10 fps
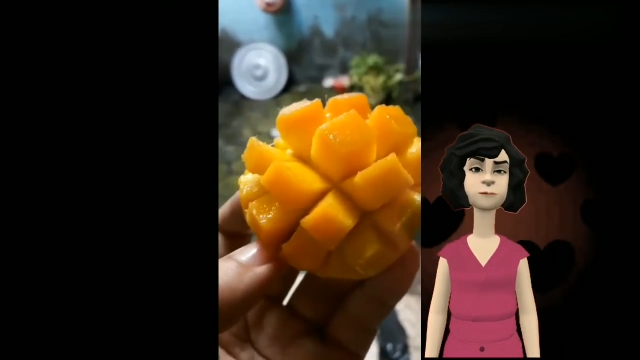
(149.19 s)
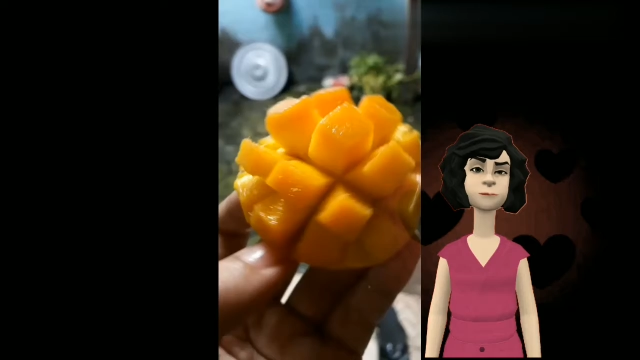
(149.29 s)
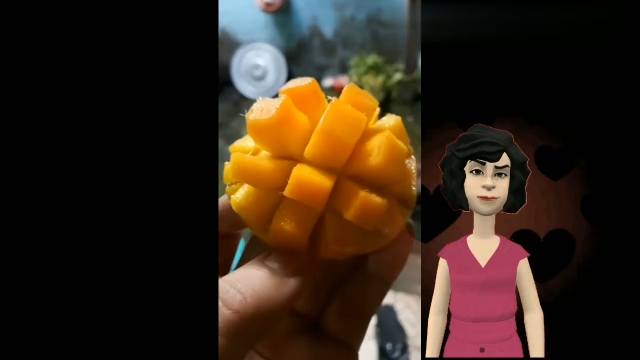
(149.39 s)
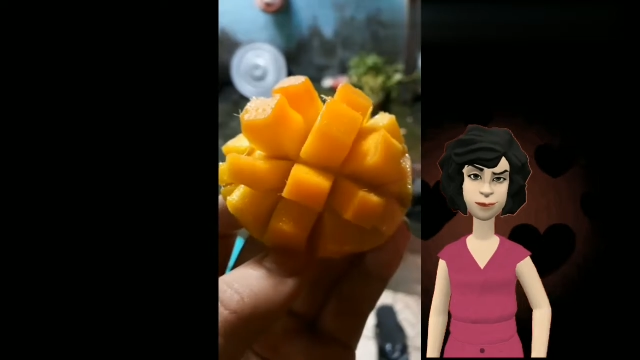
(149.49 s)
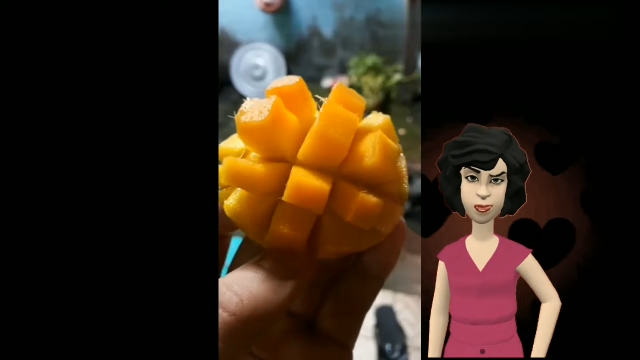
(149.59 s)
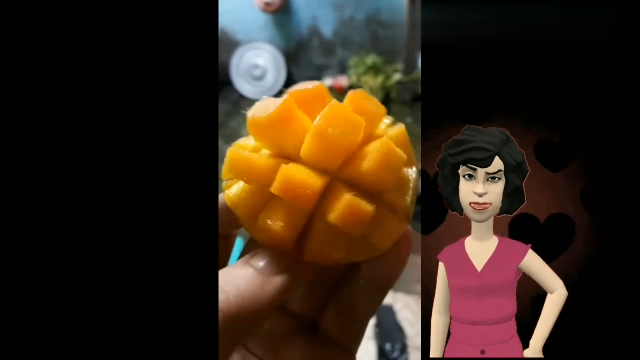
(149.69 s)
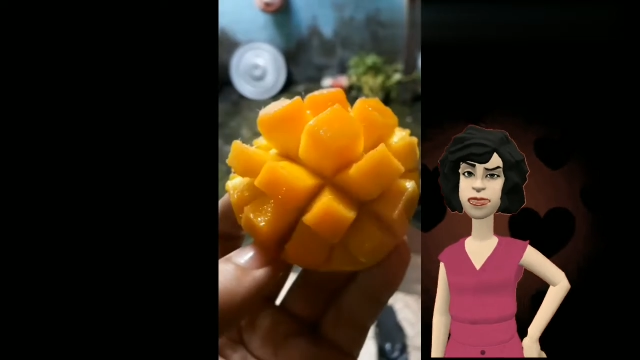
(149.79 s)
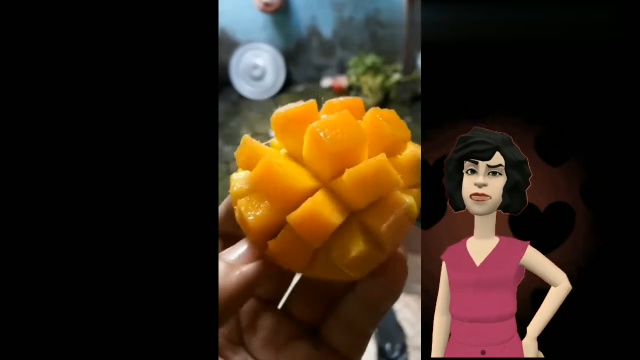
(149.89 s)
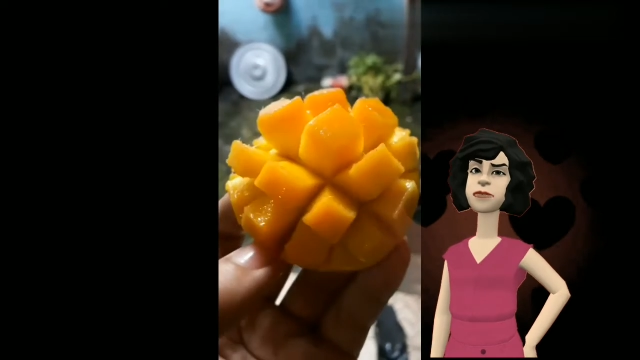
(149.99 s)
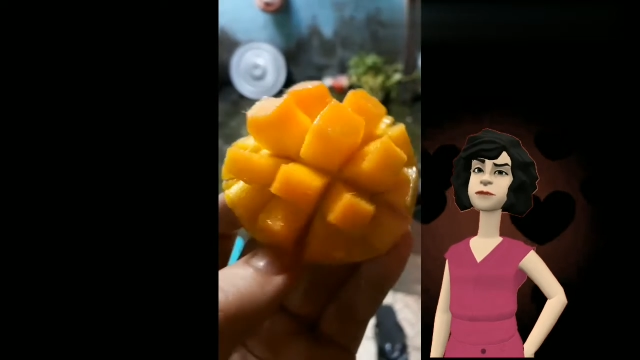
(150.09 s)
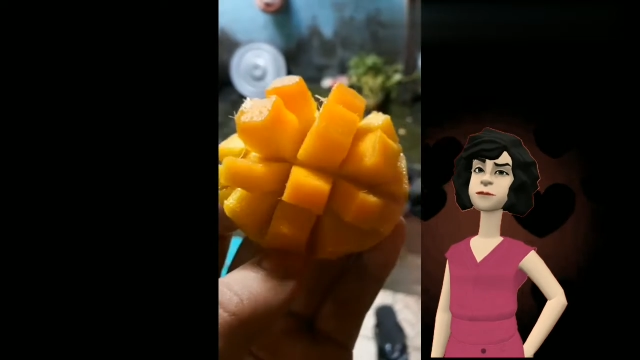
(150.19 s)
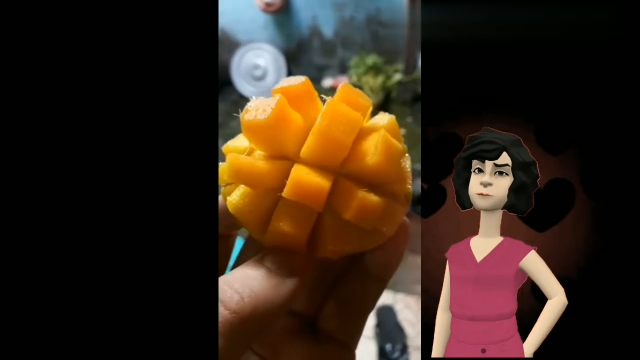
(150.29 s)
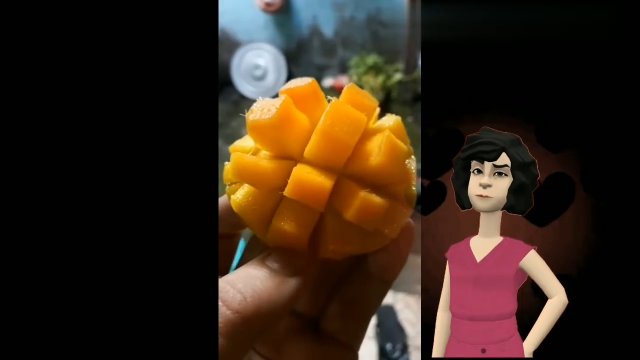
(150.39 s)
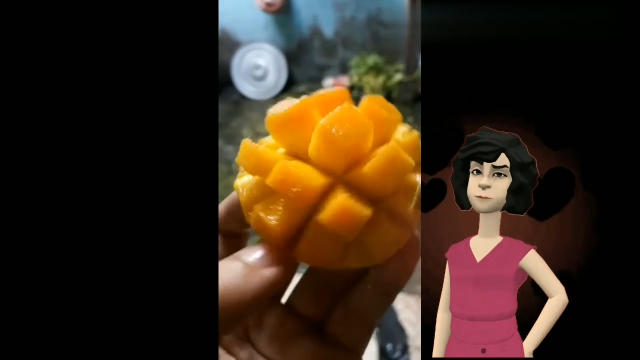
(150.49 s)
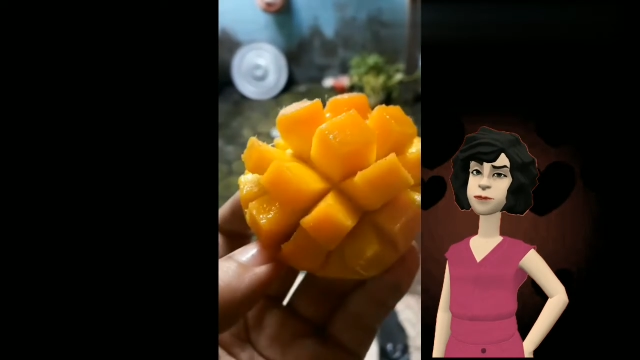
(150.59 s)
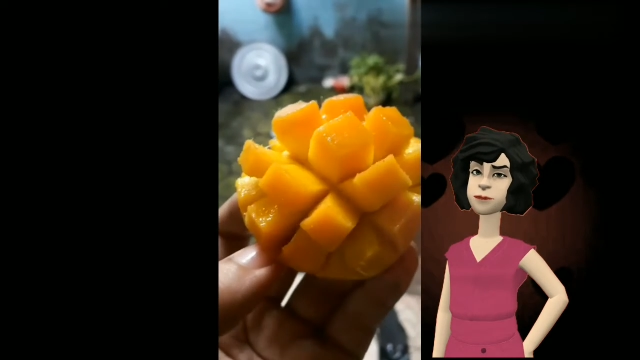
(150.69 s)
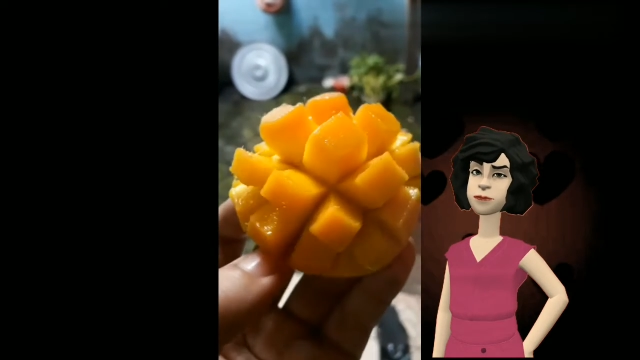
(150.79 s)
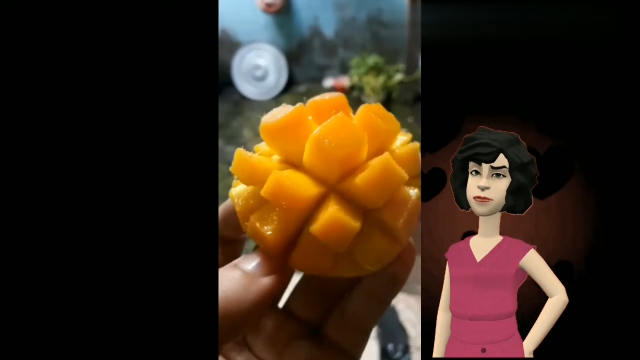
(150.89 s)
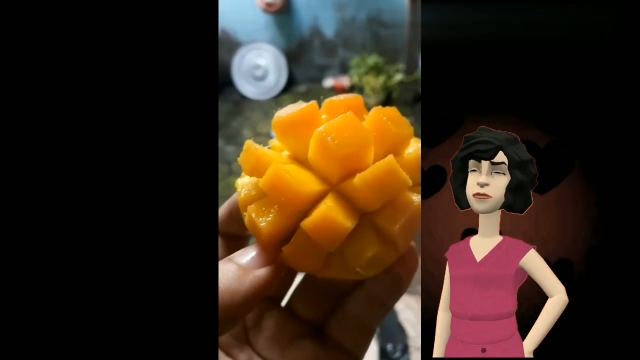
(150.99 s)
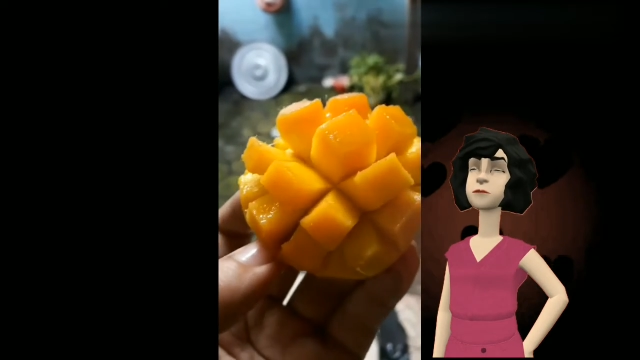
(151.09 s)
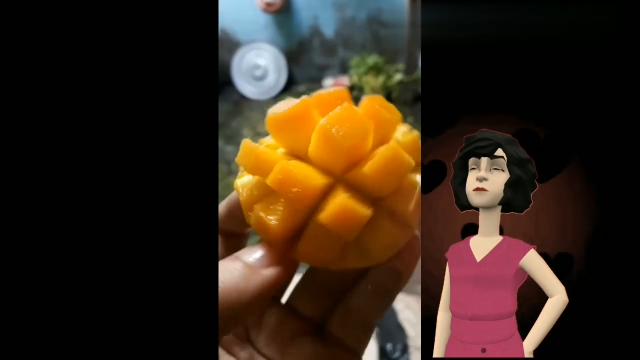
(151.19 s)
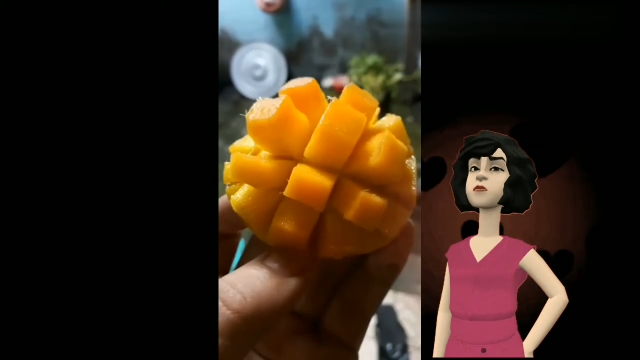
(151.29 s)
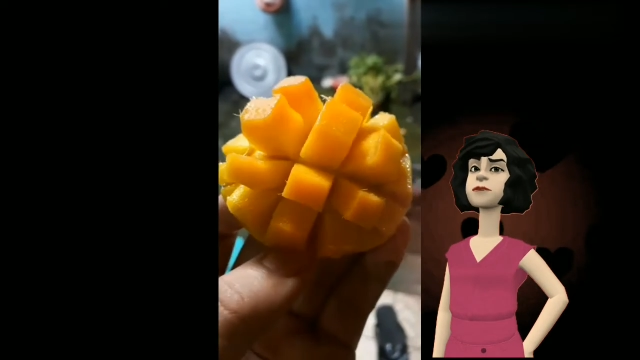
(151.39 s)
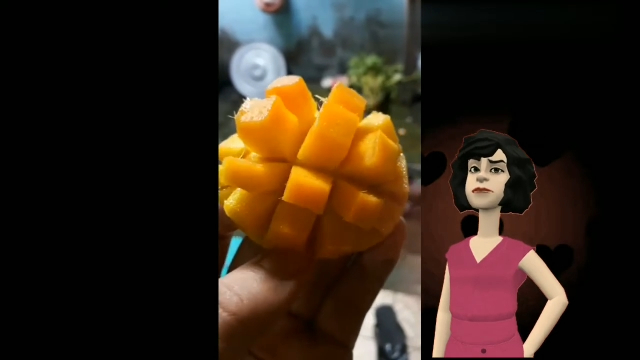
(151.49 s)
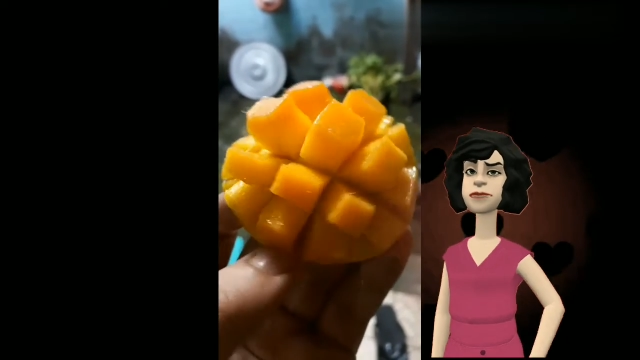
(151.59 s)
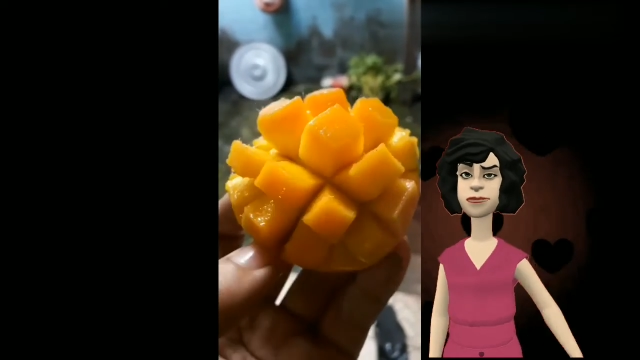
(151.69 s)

intake in a slow and steady